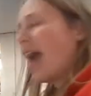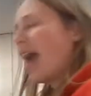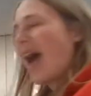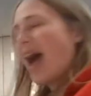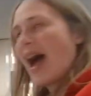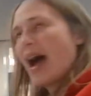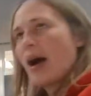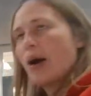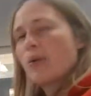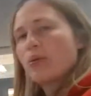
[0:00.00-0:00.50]

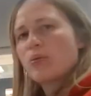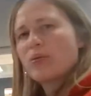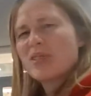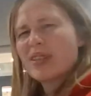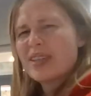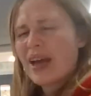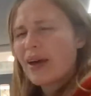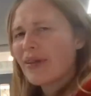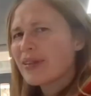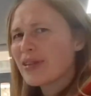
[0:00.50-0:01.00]
Ound.
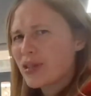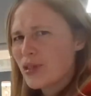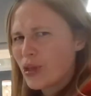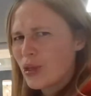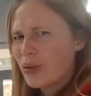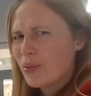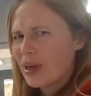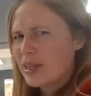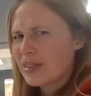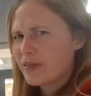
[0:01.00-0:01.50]
Now there's
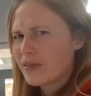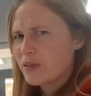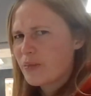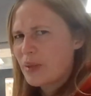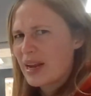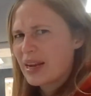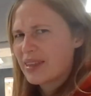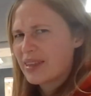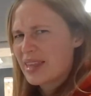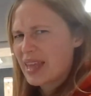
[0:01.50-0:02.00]
two ways of
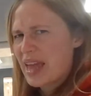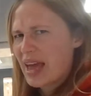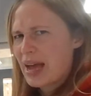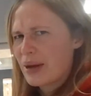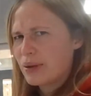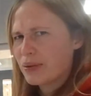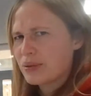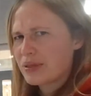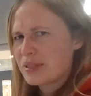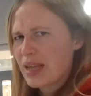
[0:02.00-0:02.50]
spelling the
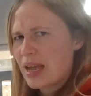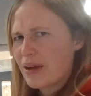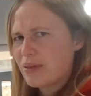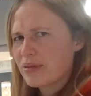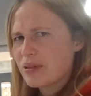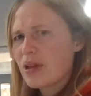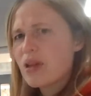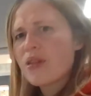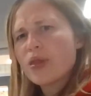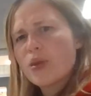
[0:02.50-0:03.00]
owl
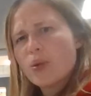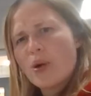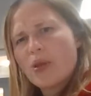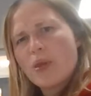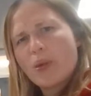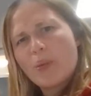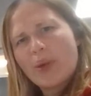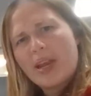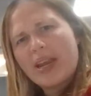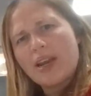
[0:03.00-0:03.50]
sound. The one
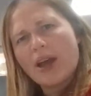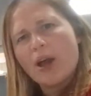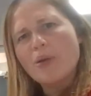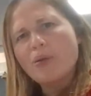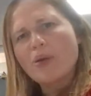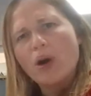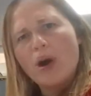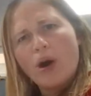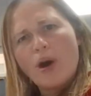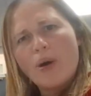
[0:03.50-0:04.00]
that we know,
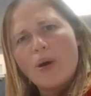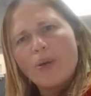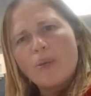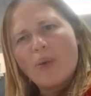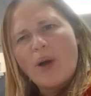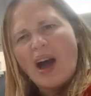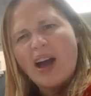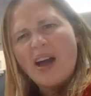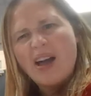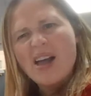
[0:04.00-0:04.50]

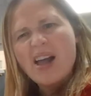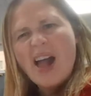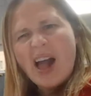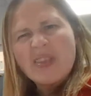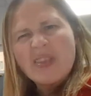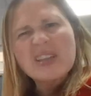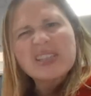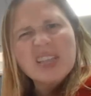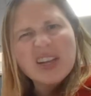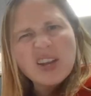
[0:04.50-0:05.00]
and
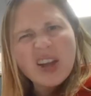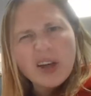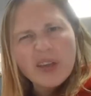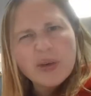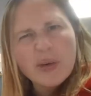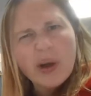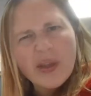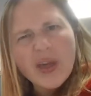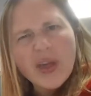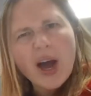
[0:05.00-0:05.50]
there's another
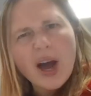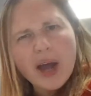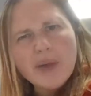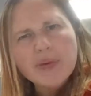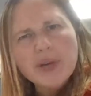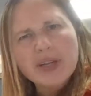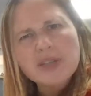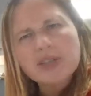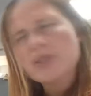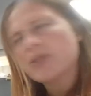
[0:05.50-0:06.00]
one that I'm
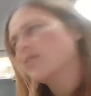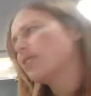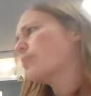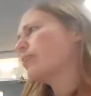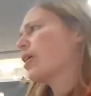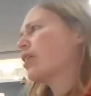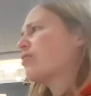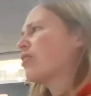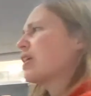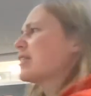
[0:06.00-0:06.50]
going to use in
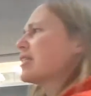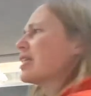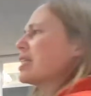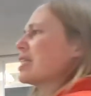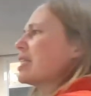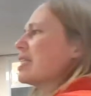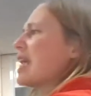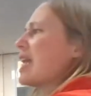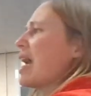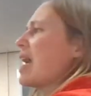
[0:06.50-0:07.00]
my writing
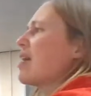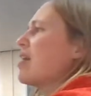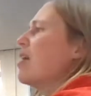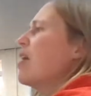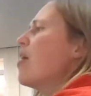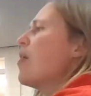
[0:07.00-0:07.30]
today.